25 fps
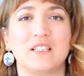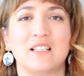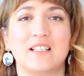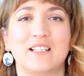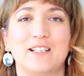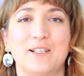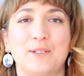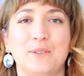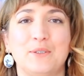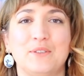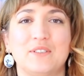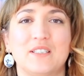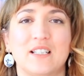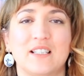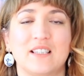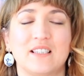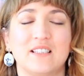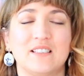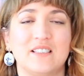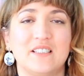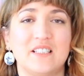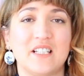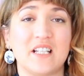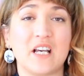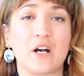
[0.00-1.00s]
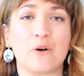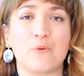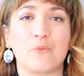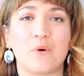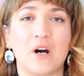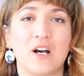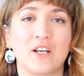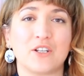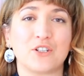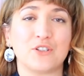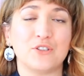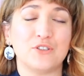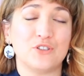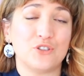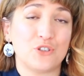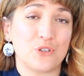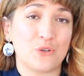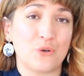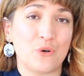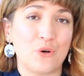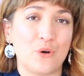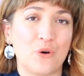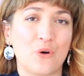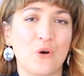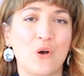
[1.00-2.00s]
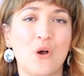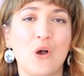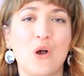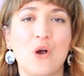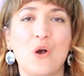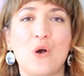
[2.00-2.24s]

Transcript: including DIY Couture,